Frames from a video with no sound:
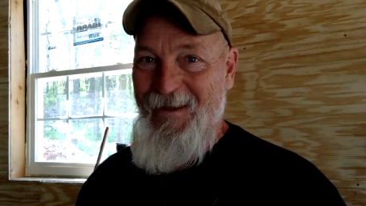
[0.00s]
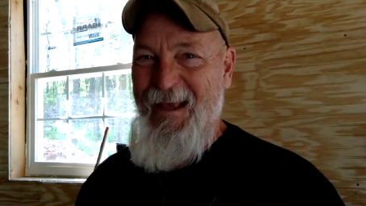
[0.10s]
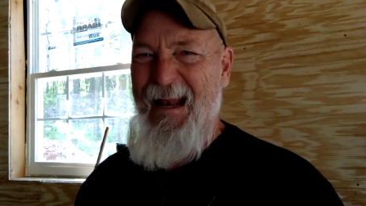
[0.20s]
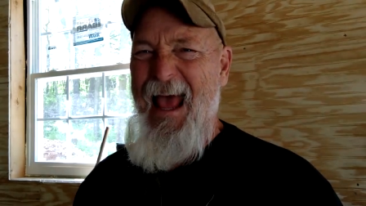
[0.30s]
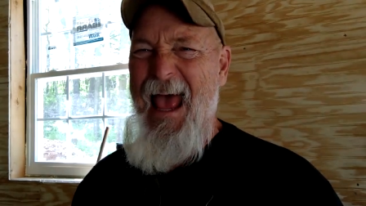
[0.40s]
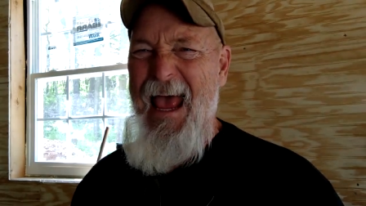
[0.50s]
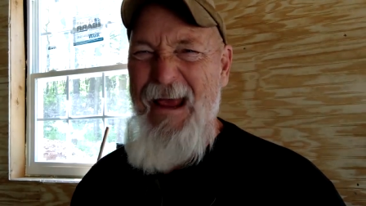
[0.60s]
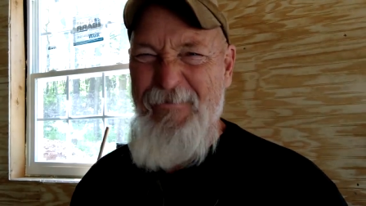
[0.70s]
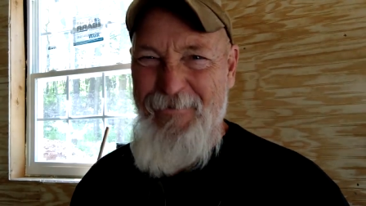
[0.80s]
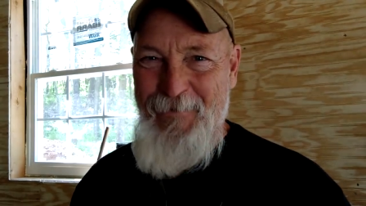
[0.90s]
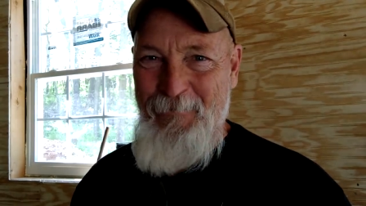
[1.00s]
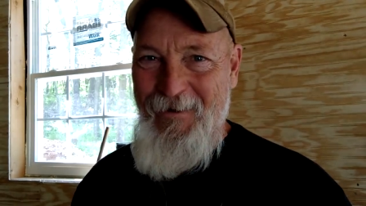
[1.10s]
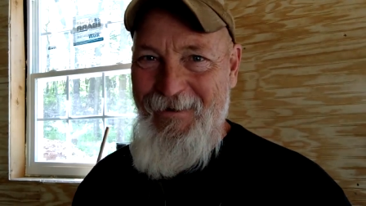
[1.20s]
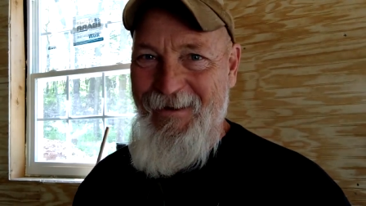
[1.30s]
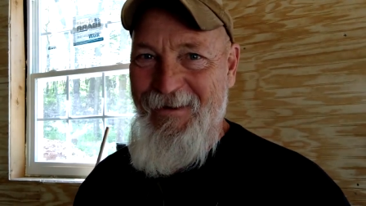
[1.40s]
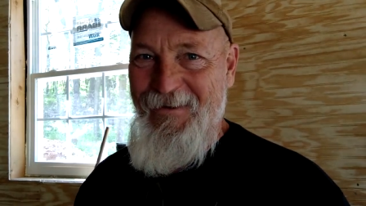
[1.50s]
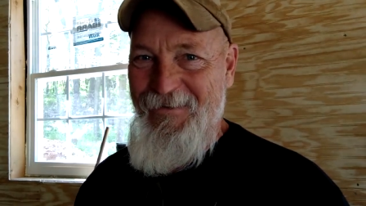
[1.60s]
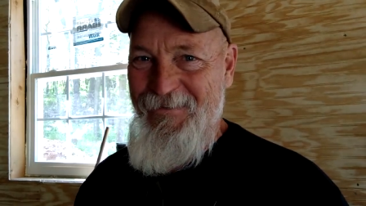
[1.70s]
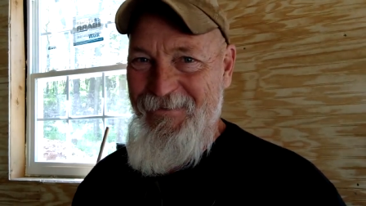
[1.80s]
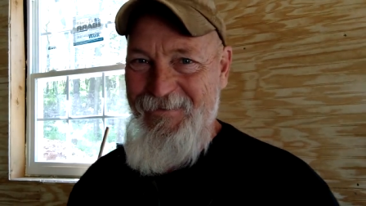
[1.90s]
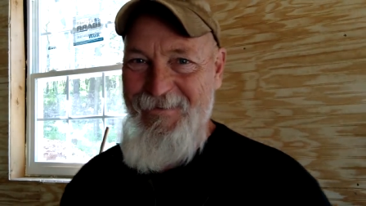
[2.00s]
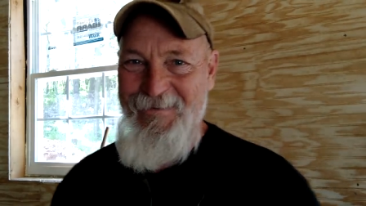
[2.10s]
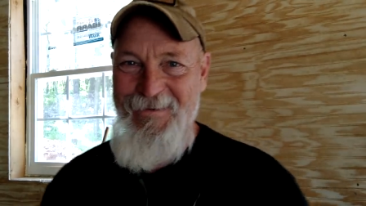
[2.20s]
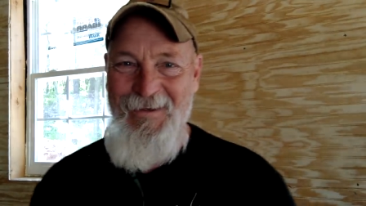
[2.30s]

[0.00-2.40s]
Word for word: And everybody knows.